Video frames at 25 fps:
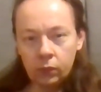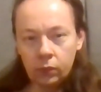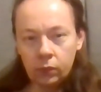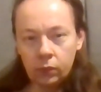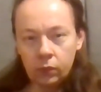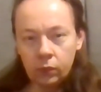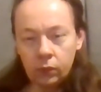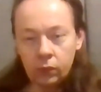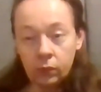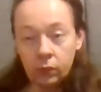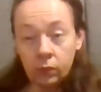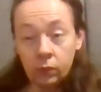
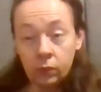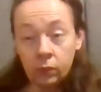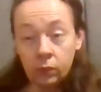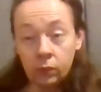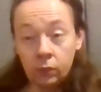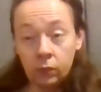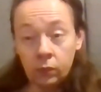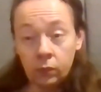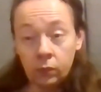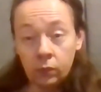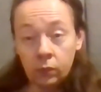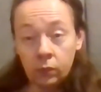
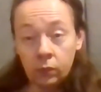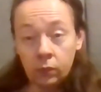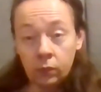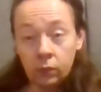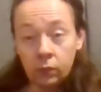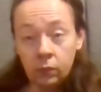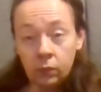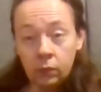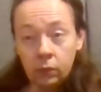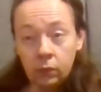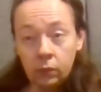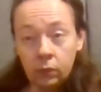
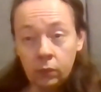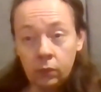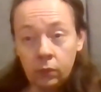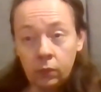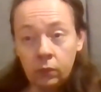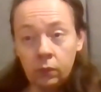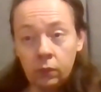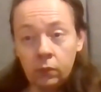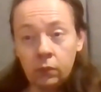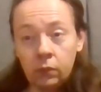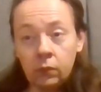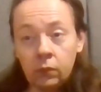
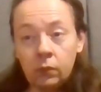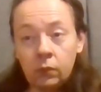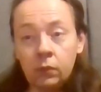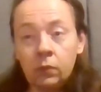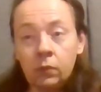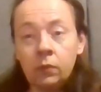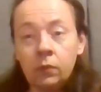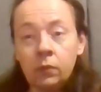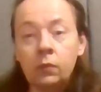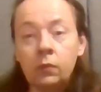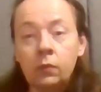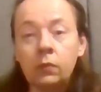
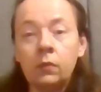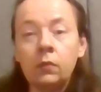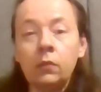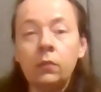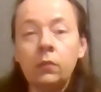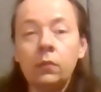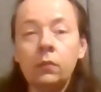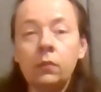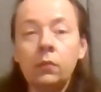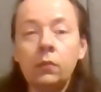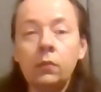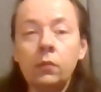
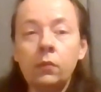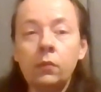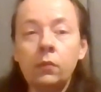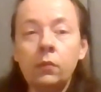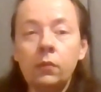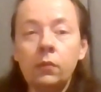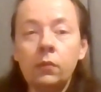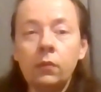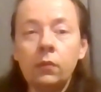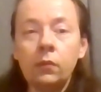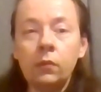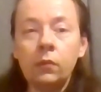(not speaking)